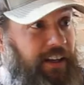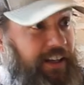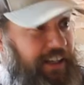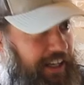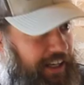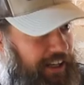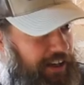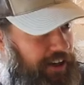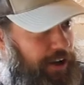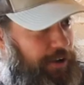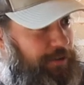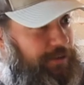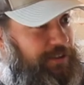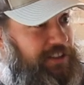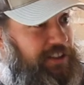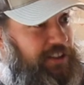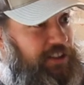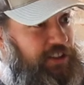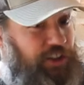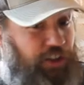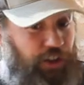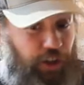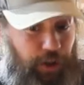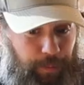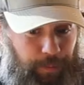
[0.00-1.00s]
He had offices
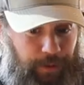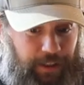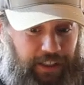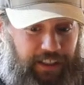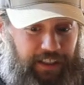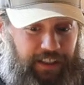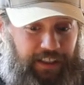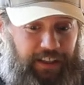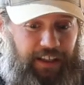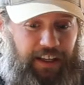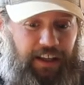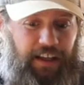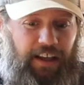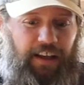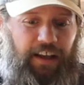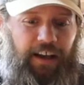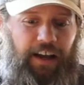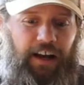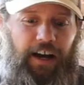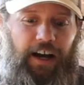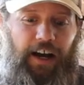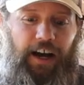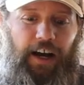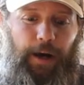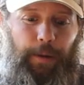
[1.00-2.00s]
in Germany,
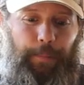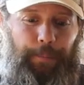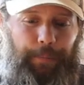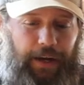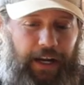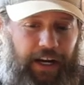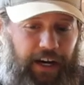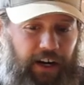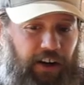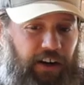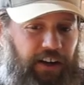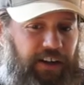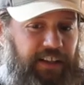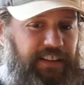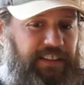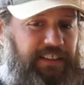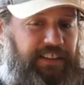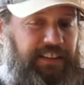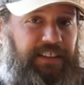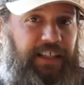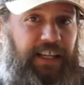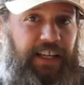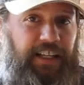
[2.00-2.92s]
uh, Paris,